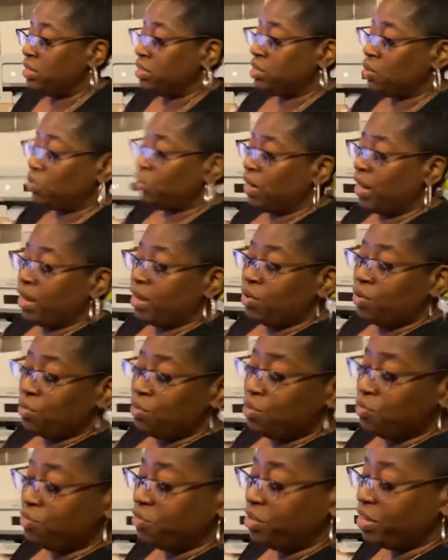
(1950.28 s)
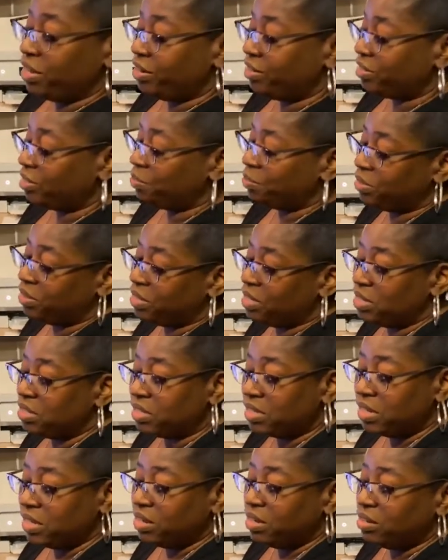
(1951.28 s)
So when I go over there to put
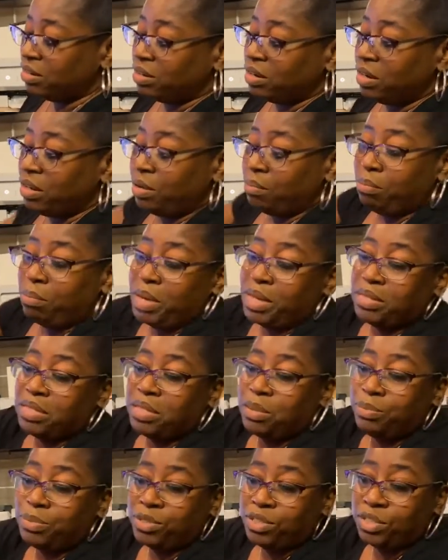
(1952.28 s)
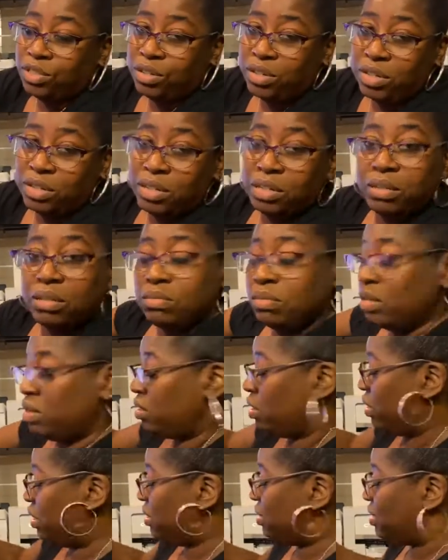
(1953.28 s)
these in, my temperature
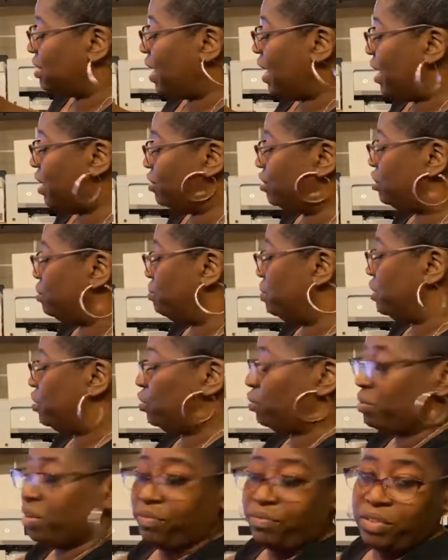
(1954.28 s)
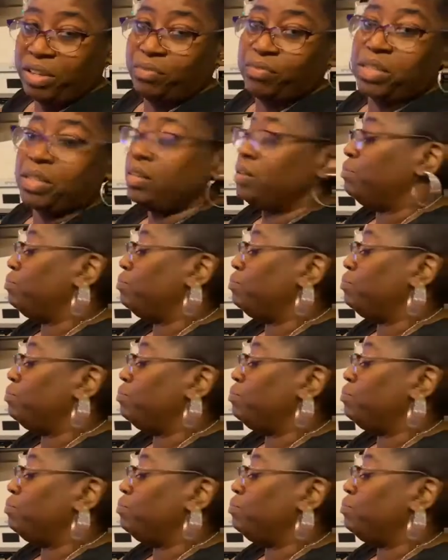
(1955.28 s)
inside should be 350.